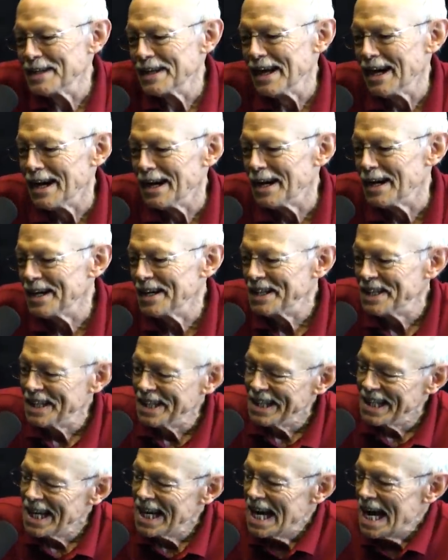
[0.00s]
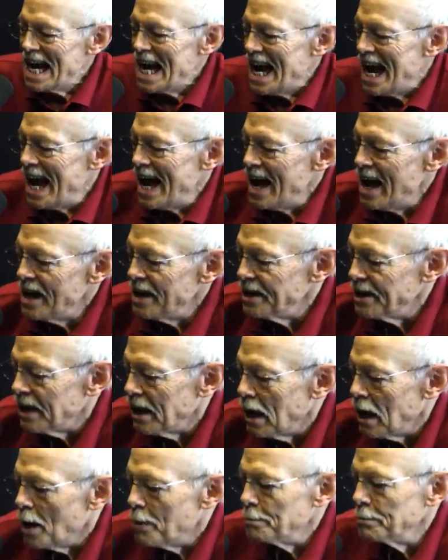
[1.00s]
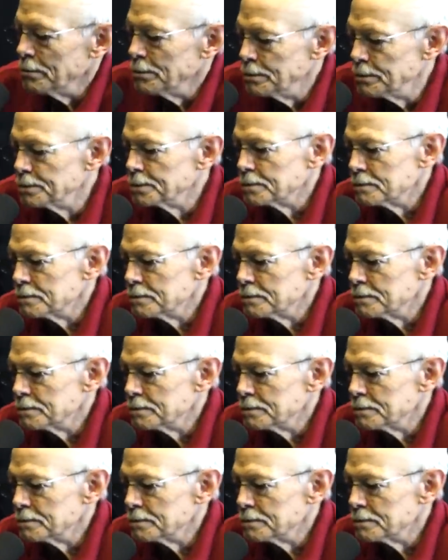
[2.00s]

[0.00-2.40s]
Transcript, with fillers: uh, and um,